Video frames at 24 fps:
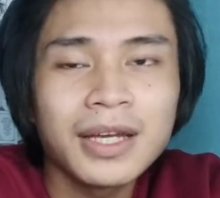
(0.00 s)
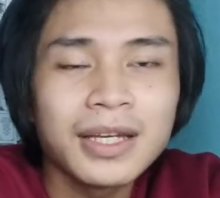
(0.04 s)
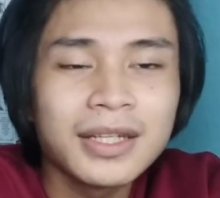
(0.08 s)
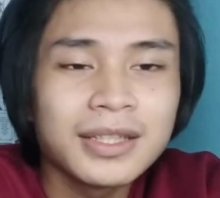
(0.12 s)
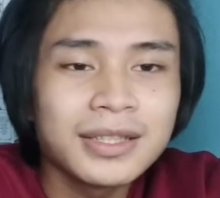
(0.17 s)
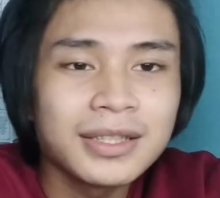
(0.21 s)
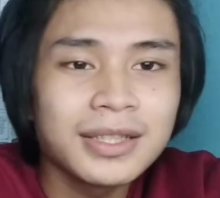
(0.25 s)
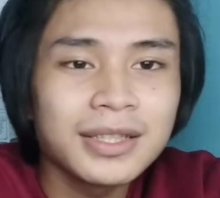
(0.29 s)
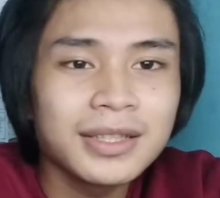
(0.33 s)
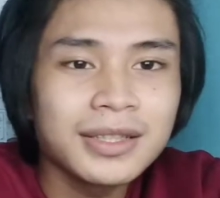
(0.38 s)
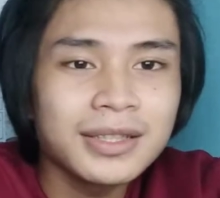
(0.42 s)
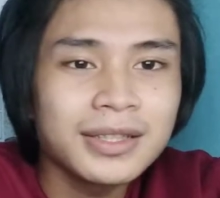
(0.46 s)

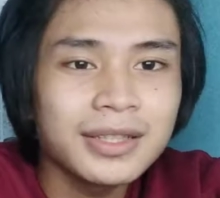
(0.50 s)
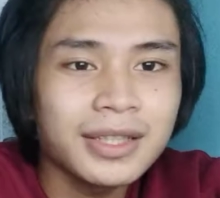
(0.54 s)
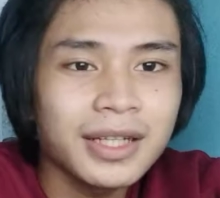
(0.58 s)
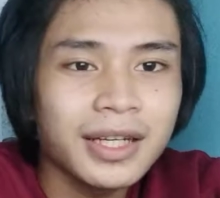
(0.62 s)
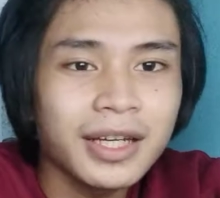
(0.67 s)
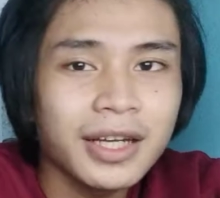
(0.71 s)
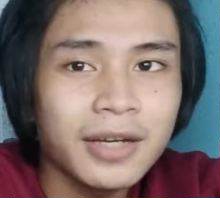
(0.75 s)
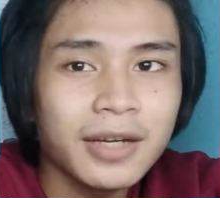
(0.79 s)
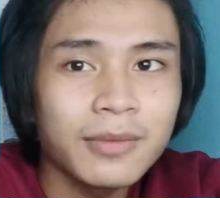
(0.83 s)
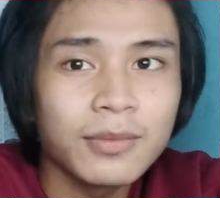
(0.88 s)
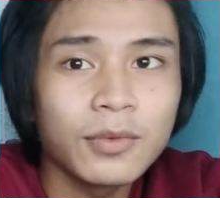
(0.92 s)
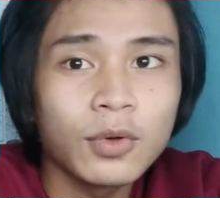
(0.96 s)
Since I
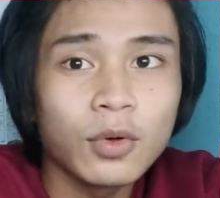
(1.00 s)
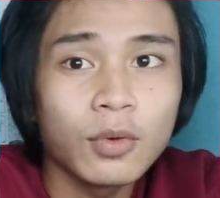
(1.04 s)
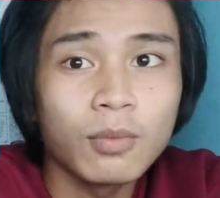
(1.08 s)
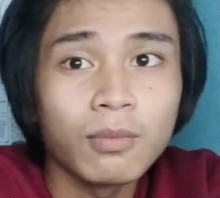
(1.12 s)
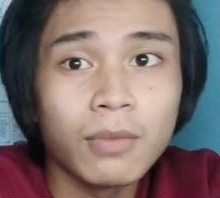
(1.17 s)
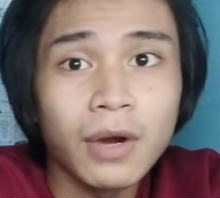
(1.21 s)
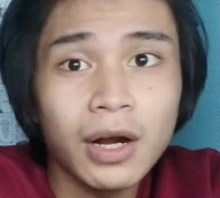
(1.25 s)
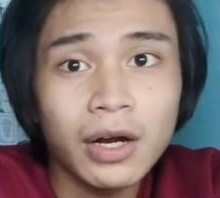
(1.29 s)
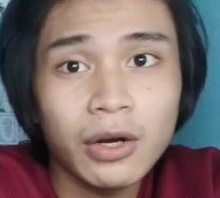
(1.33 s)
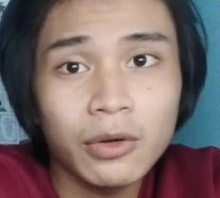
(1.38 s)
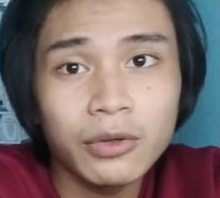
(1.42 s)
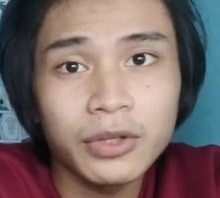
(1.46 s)
have no
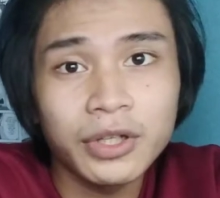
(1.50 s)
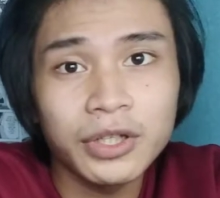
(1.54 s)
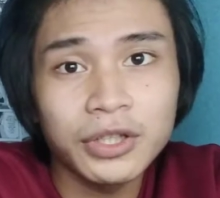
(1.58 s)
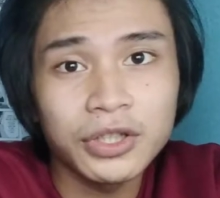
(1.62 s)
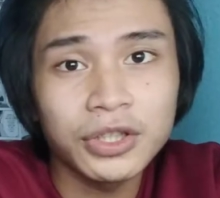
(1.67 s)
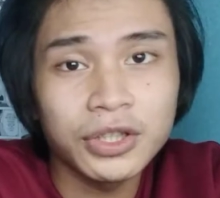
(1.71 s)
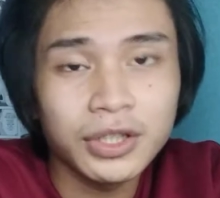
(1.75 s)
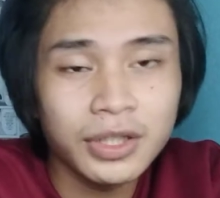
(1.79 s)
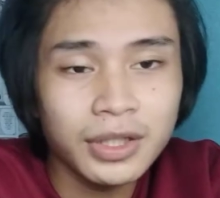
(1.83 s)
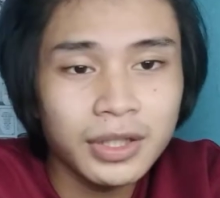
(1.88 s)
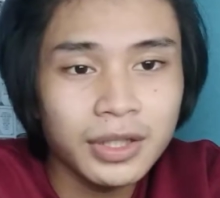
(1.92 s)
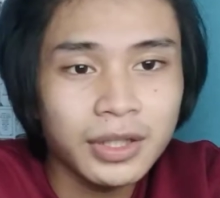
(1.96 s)
background in
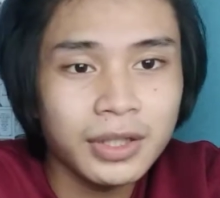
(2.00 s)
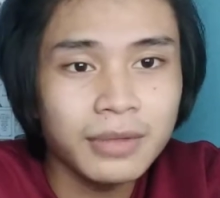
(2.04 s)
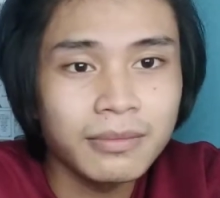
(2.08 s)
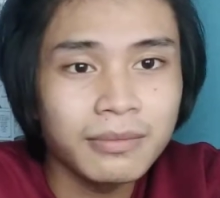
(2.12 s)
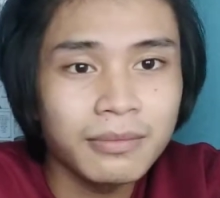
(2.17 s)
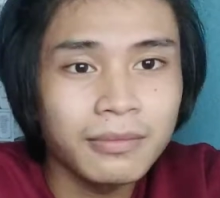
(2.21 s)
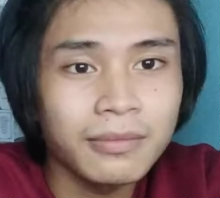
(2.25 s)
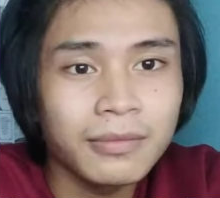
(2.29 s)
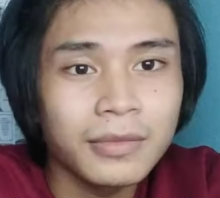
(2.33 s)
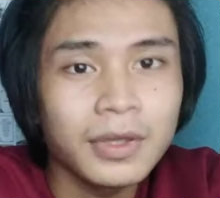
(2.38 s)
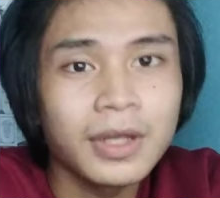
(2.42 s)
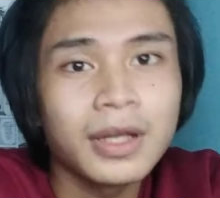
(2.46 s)
engineering
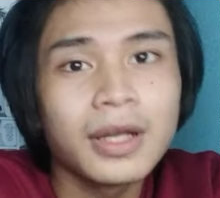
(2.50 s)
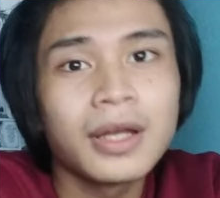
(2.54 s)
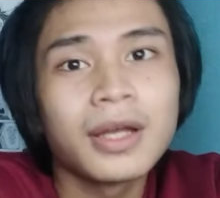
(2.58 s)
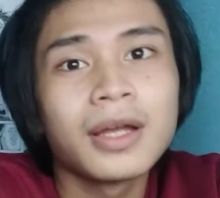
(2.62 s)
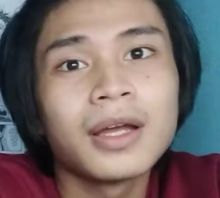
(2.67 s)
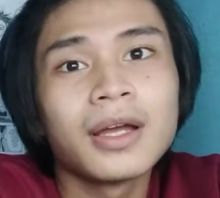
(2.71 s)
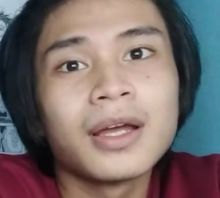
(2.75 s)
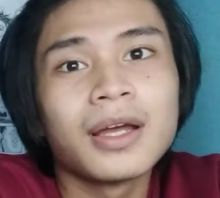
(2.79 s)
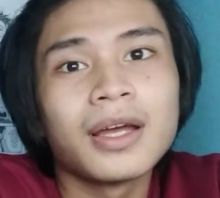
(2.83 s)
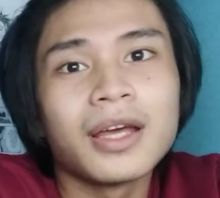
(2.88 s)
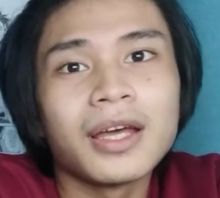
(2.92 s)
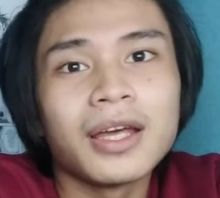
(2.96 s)

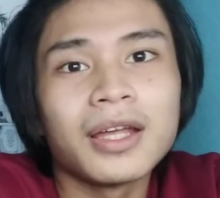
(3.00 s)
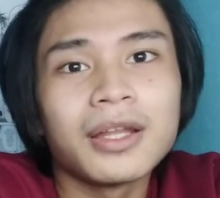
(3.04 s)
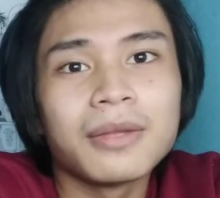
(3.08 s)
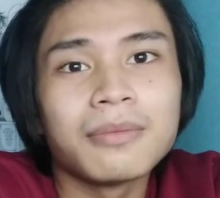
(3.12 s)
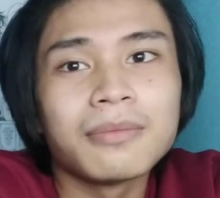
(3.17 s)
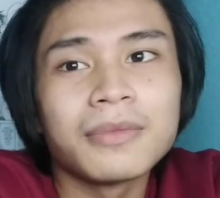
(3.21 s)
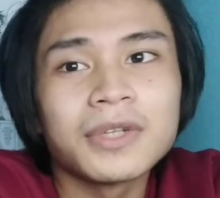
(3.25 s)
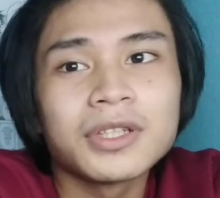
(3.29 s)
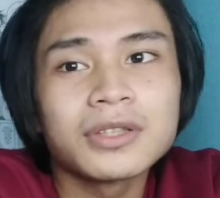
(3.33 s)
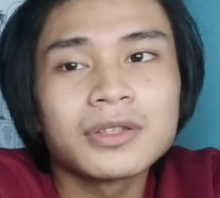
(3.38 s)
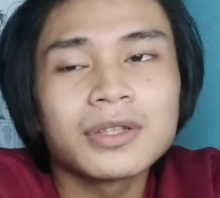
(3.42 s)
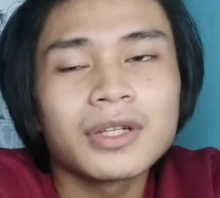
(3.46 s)
and
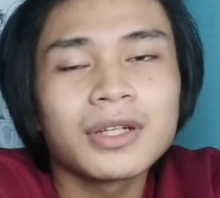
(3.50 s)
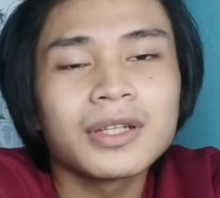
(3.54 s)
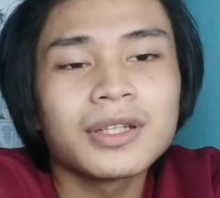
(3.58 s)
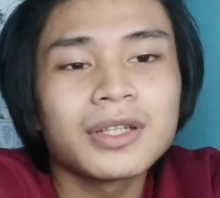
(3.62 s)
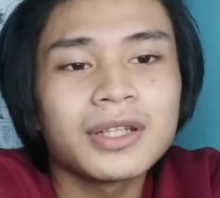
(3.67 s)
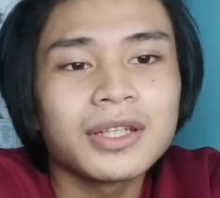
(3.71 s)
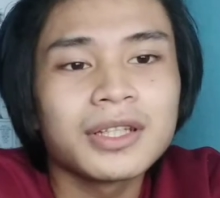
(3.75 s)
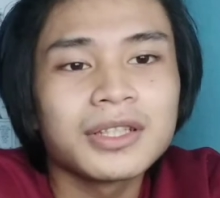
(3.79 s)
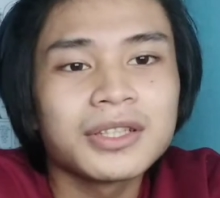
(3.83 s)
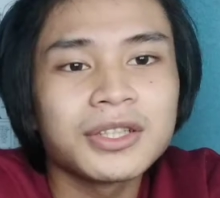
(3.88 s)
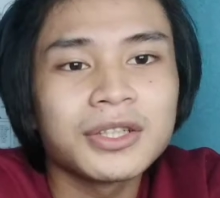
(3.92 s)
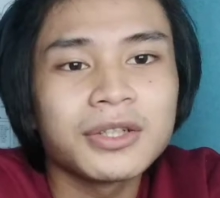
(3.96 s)
my strand
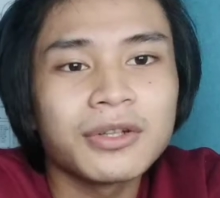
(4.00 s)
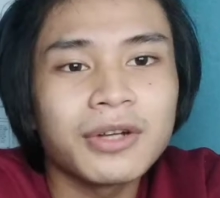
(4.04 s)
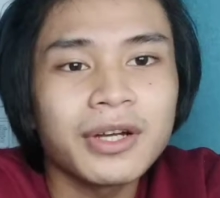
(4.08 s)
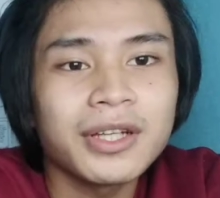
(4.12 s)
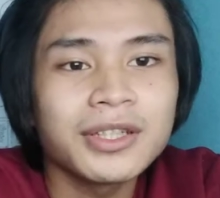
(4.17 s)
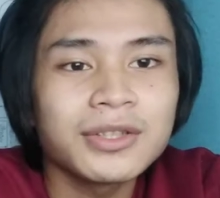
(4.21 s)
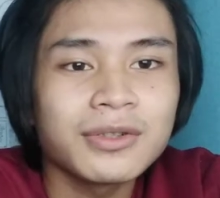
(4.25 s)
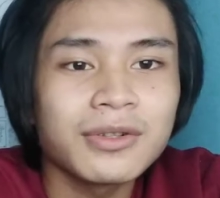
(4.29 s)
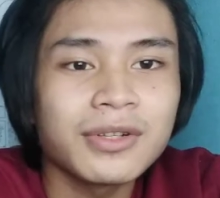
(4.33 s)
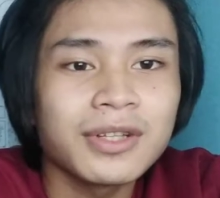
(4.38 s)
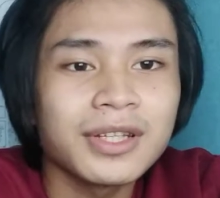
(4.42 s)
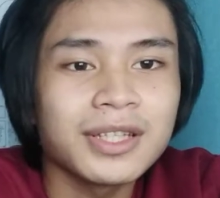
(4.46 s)
in senior high
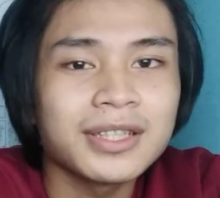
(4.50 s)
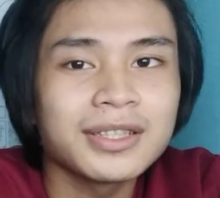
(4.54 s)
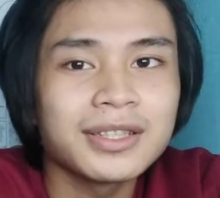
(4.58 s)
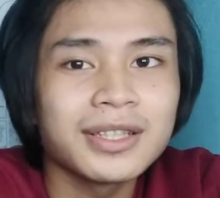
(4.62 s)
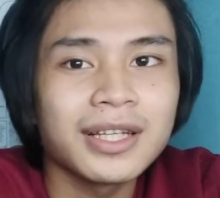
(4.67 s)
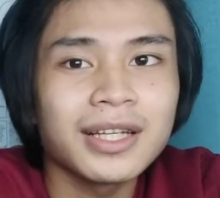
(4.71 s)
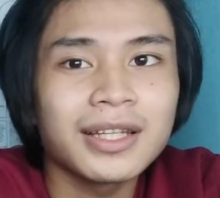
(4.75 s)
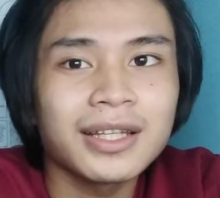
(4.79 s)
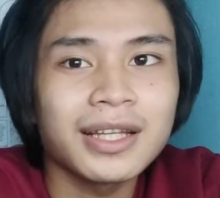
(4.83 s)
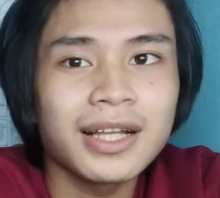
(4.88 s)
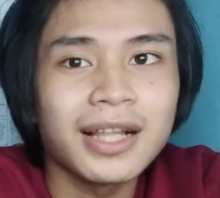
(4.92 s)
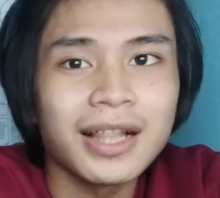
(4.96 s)
school does
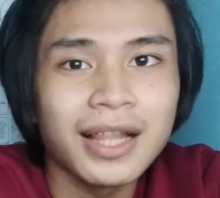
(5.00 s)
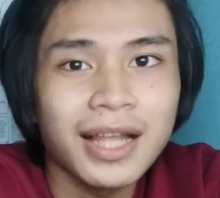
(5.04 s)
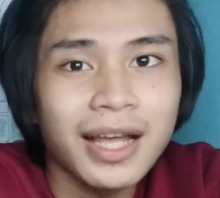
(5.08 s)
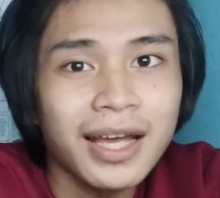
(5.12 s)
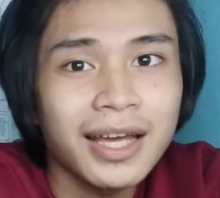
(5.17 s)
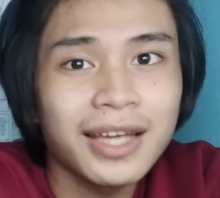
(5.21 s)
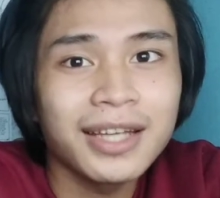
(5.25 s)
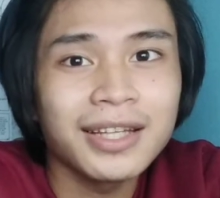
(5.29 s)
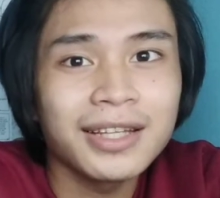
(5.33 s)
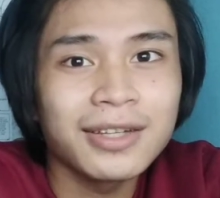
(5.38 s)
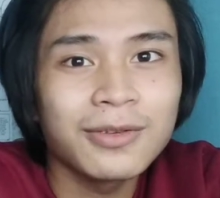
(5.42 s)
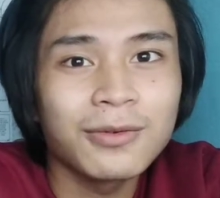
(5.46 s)
not
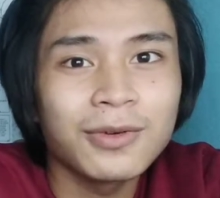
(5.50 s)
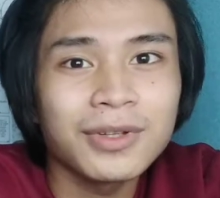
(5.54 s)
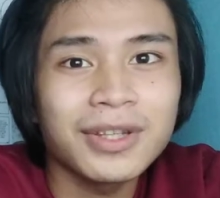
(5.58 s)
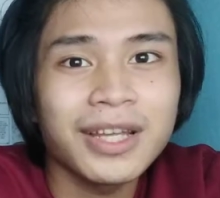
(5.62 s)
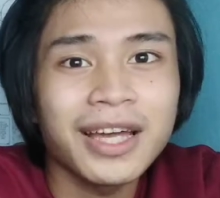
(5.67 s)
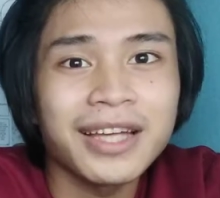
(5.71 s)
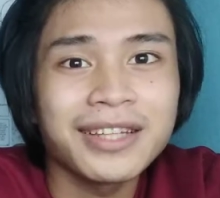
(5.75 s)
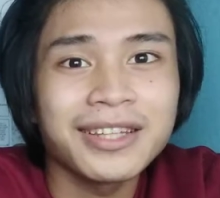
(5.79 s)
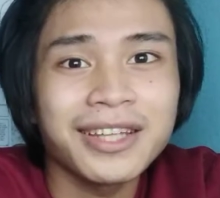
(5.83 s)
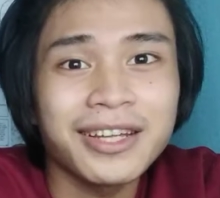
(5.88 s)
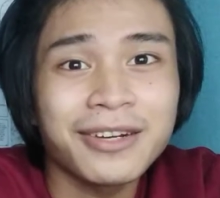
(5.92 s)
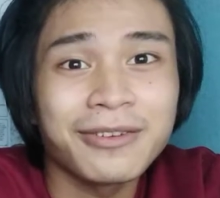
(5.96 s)
align what I
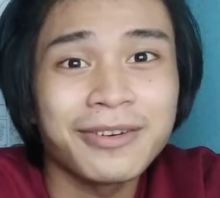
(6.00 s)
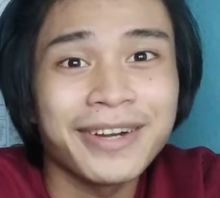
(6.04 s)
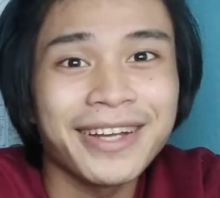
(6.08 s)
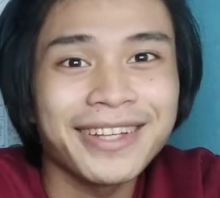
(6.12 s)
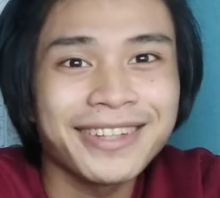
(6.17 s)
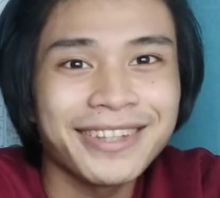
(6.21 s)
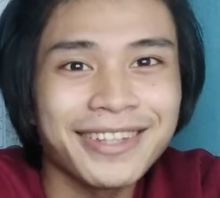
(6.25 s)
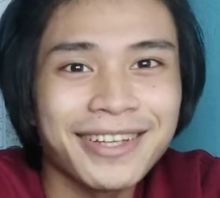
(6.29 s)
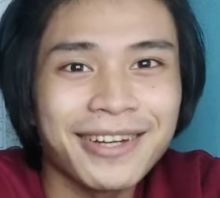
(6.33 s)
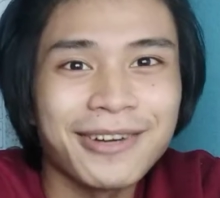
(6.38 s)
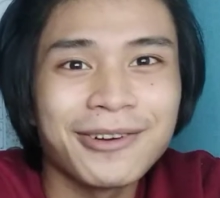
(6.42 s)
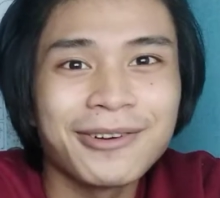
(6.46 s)
take right
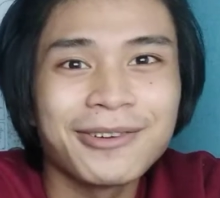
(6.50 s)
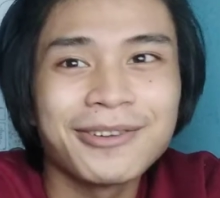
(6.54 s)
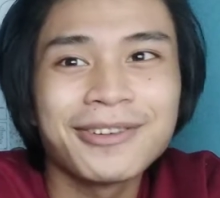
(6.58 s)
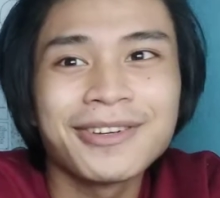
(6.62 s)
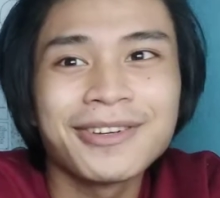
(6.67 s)
now